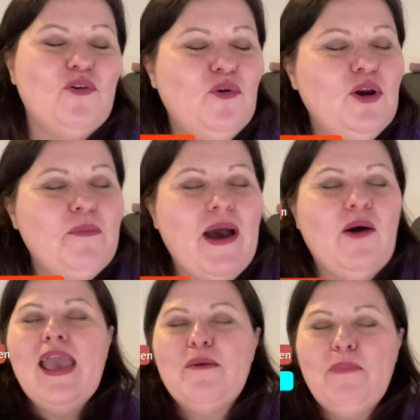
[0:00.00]
all
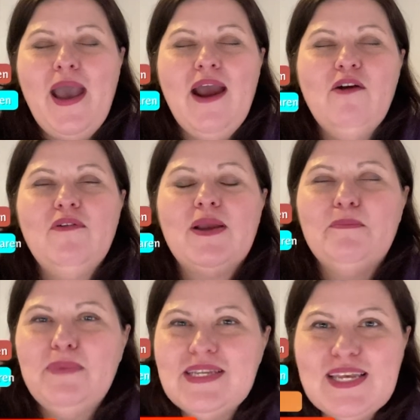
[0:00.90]
about empowering
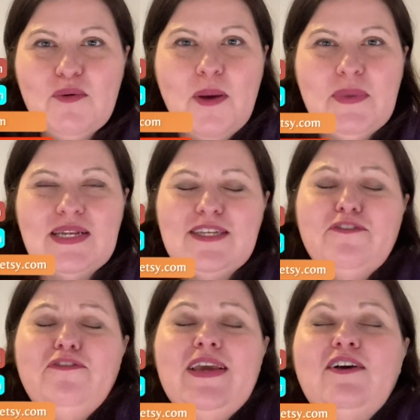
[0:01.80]
busy women to
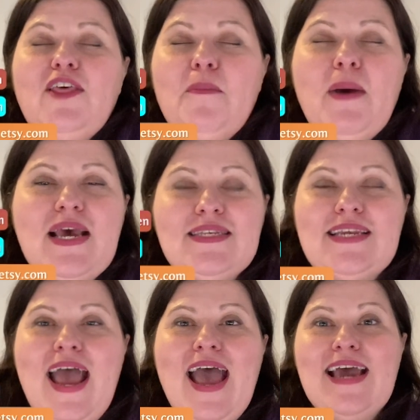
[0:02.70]
feel their
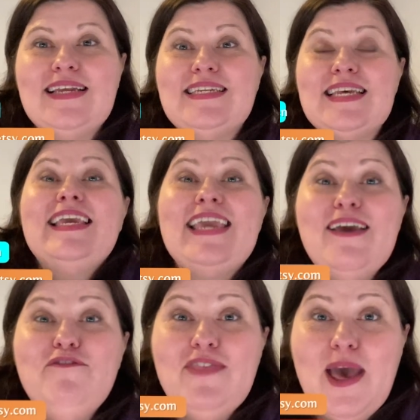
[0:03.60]
best and
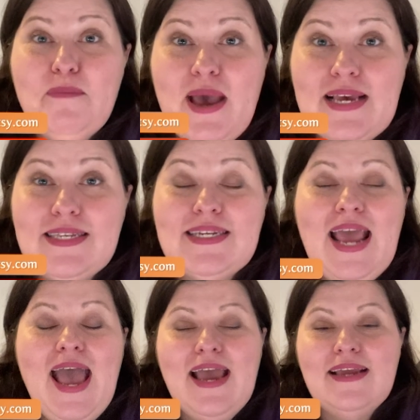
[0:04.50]
give their best.
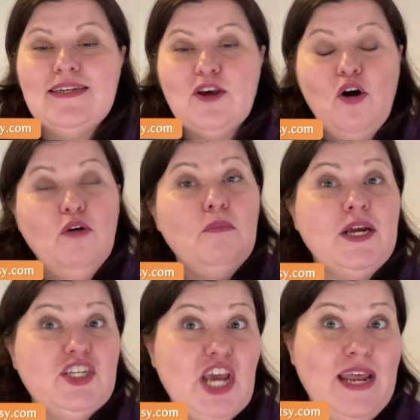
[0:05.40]
And on
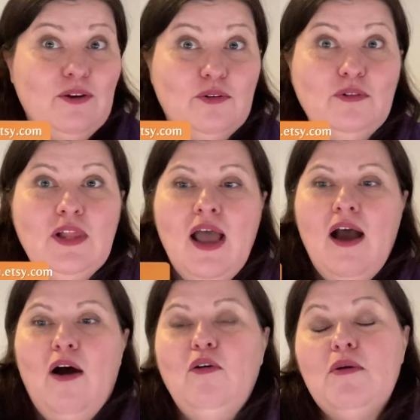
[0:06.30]
my channel,
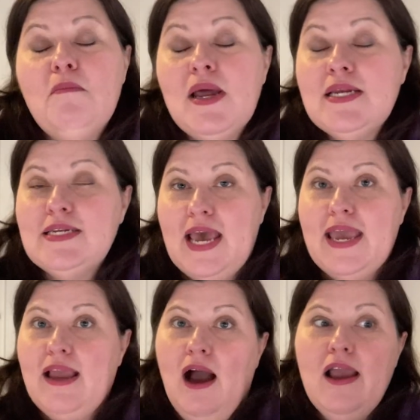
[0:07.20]
on a
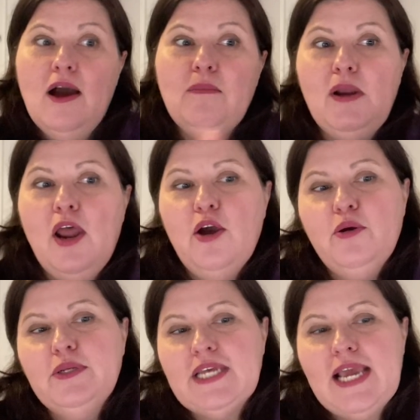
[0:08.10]
Monday, I
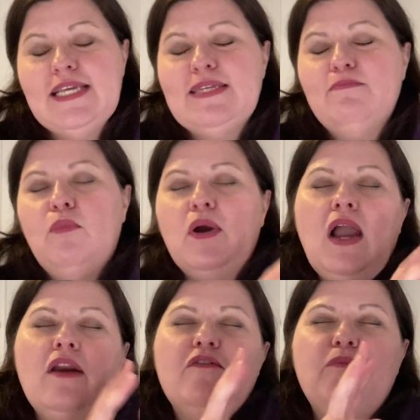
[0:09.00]
upload a more
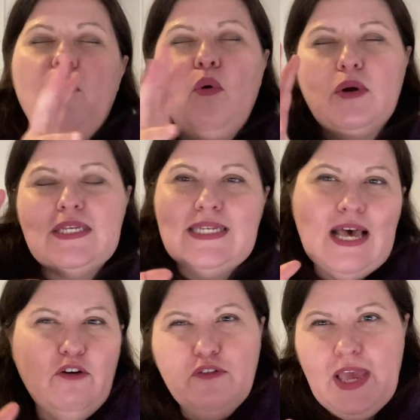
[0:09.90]
kind of more
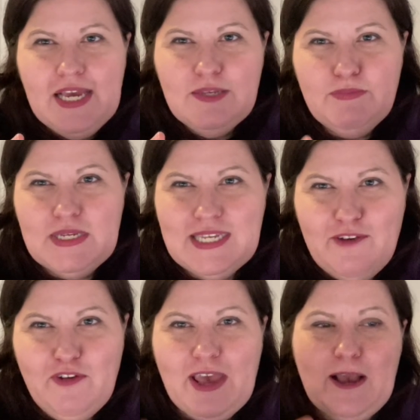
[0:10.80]
self care
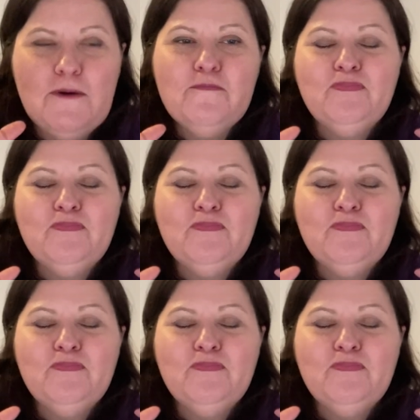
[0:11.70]
specific